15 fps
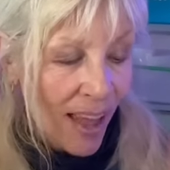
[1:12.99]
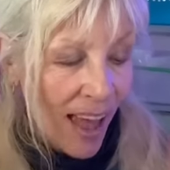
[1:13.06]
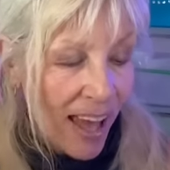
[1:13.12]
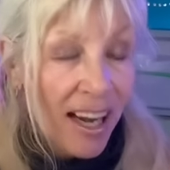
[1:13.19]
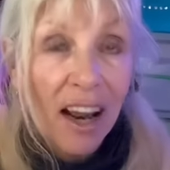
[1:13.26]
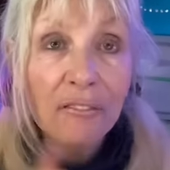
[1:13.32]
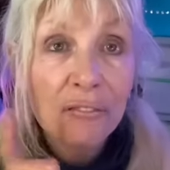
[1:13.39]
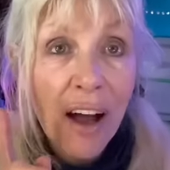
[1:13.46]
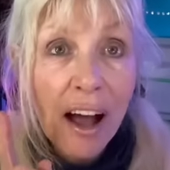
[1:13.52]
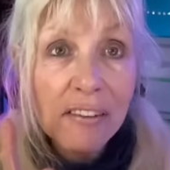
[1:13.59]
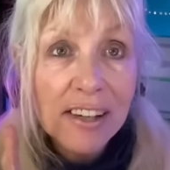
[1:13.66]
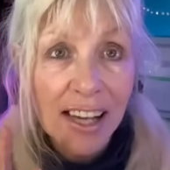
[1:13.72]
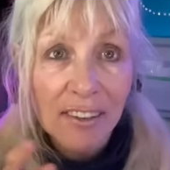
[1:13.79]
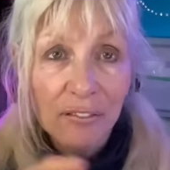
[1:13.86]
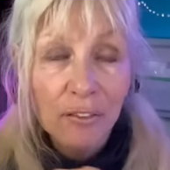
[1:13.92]
And I found
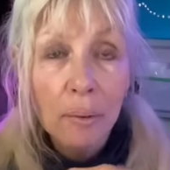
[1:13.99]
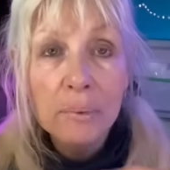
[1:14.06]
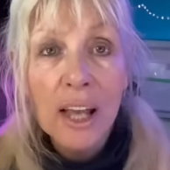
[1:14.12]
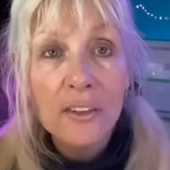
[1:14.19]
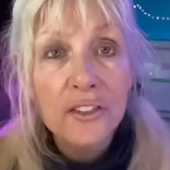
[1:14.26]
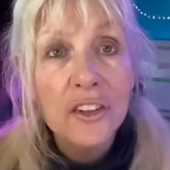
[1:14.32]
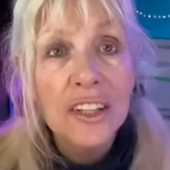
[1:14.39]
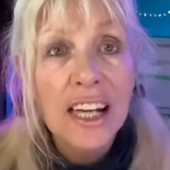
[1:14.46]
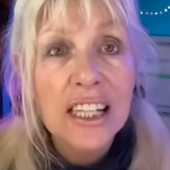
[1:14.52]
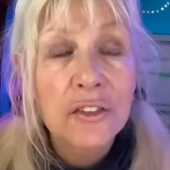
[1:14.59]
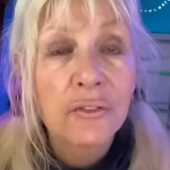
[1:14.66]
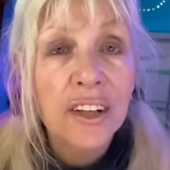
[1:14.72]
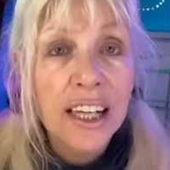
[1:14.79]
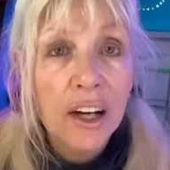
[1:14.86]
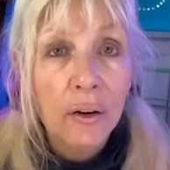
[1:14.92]
it from yesterday's
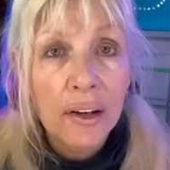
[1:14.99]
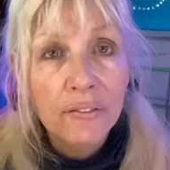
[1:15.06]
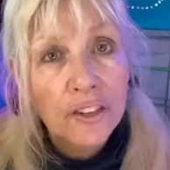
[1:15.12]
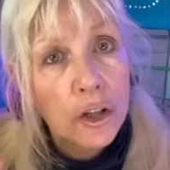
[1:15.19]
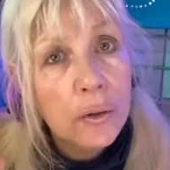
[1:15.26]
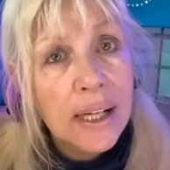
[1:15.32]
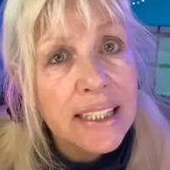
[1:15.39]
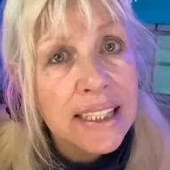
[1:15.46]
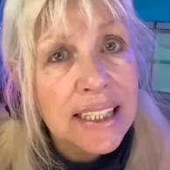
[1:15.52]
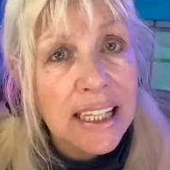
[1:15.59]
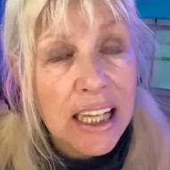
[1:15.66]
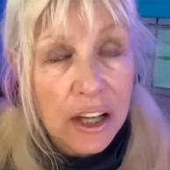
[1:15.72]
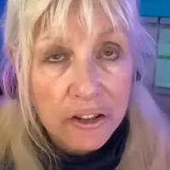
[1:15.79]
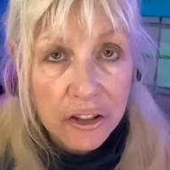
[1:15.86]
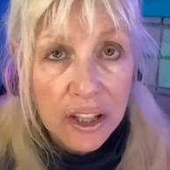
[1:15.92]
video. If you didn't see
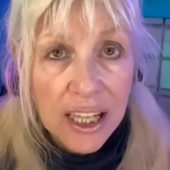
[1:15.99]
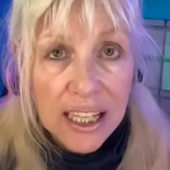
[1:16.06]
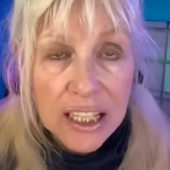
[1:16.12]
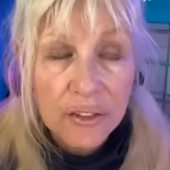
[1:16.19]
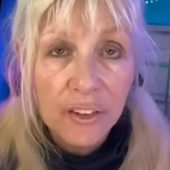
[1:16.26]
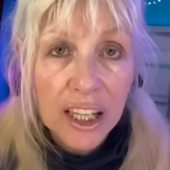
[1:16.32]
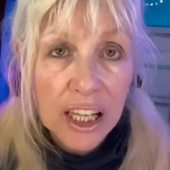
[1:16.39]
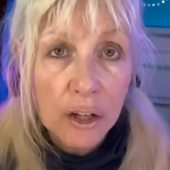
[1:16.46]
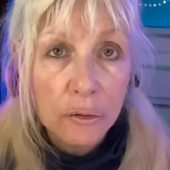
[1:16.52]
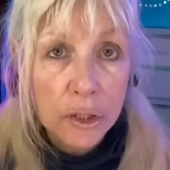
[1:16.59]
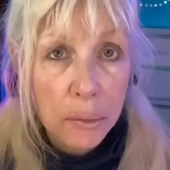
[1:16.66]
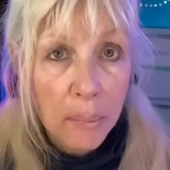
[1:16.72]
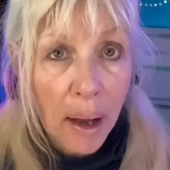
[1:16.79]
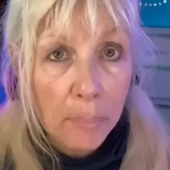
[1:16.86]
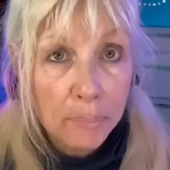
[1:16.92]
yesterday's videos
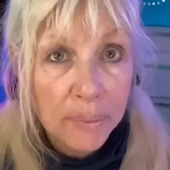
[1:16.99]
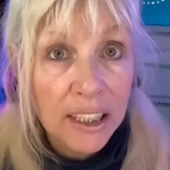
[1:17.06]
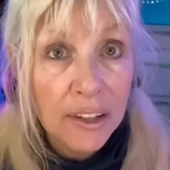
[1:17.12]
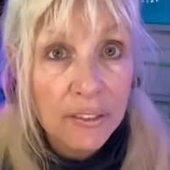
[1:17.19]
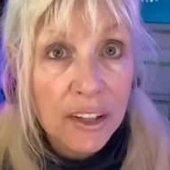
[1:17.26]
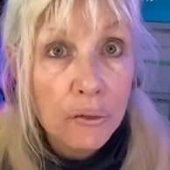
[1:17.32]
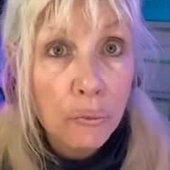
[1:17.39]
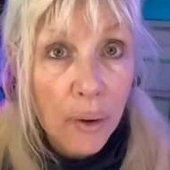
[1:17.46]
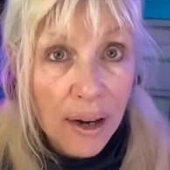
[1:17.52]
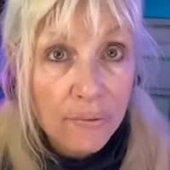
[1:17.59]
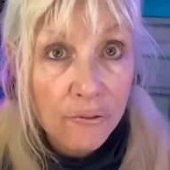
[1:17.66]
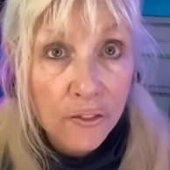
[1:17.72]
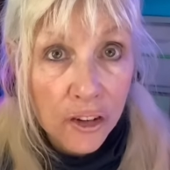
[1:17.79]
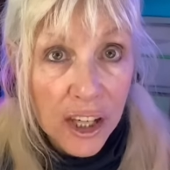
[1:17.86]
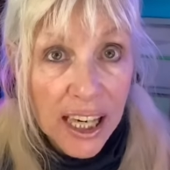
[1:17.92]
about living
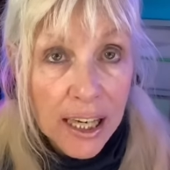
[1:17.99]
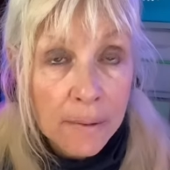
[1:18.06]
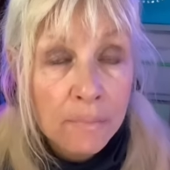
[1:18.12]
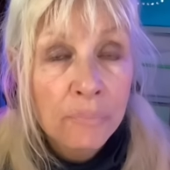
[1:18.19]
rent-free